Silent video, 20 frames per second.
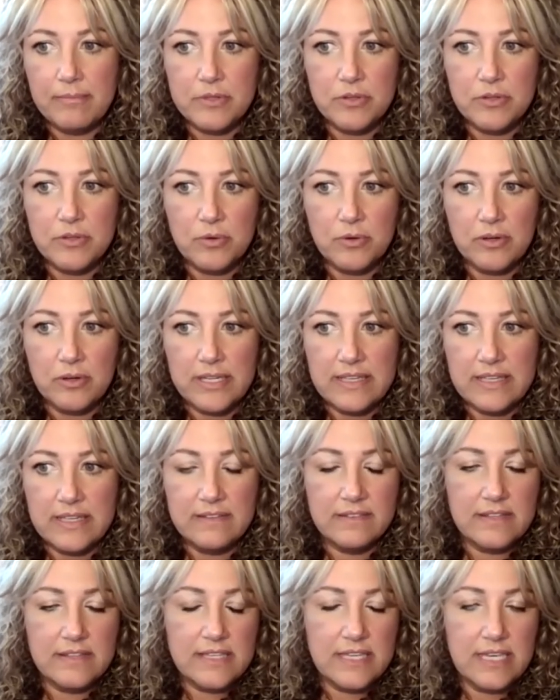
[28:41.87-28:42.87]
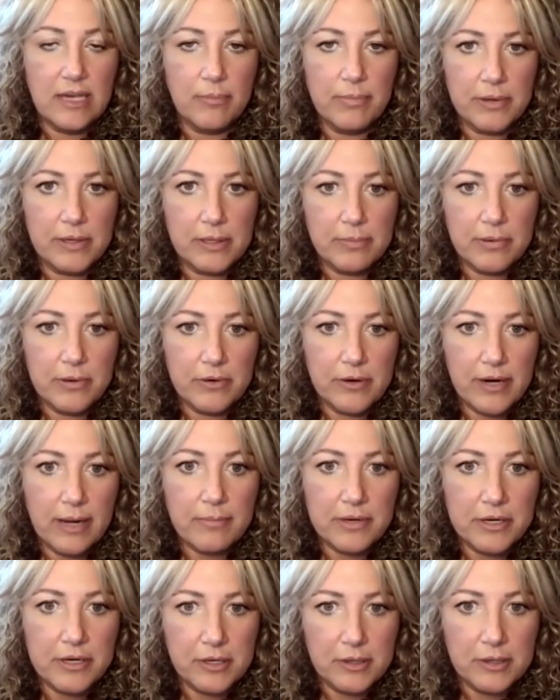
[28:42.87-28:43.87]
your ECE Alberta program
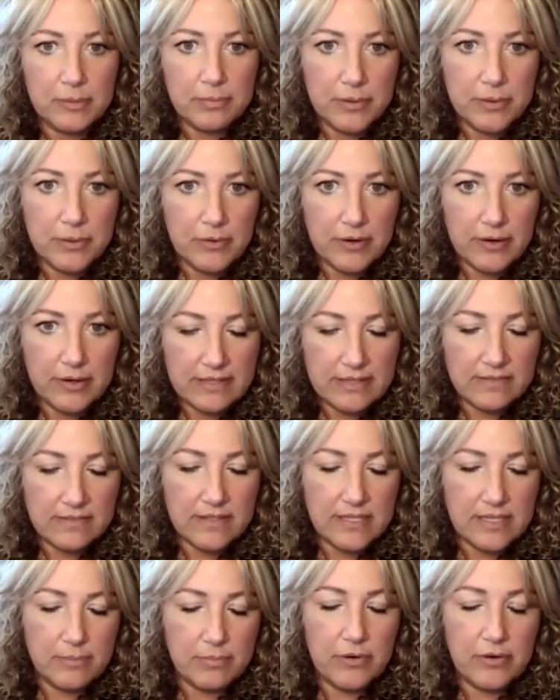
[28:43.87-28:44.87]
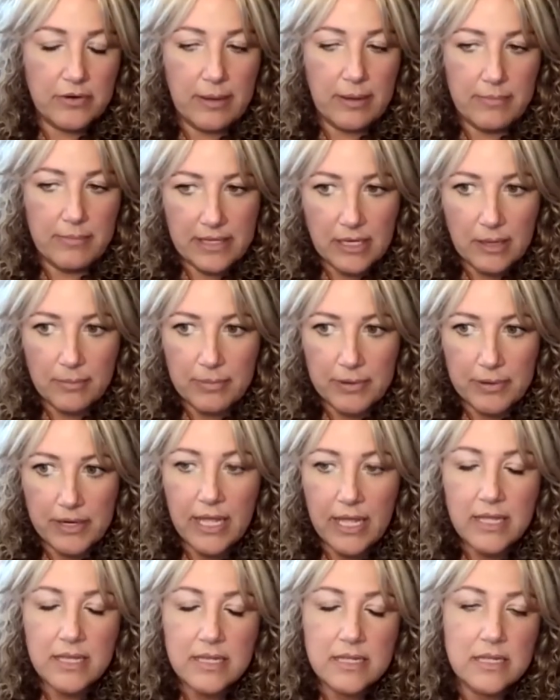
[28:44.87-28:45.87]
or your ECE program in
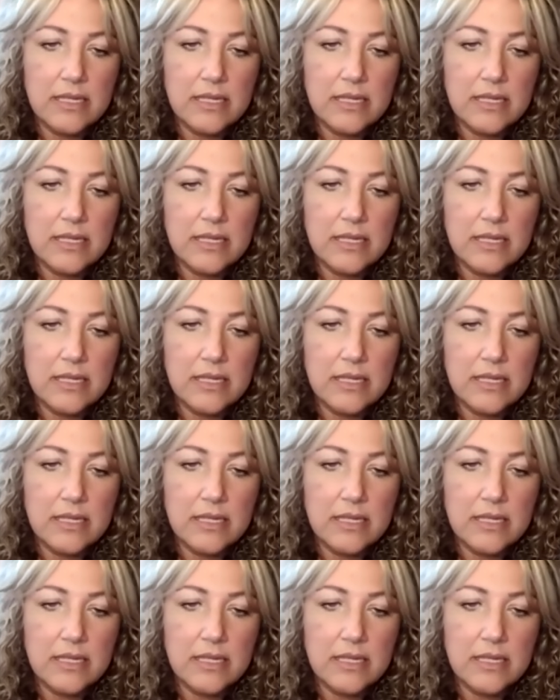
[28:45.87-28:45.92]
Alberta,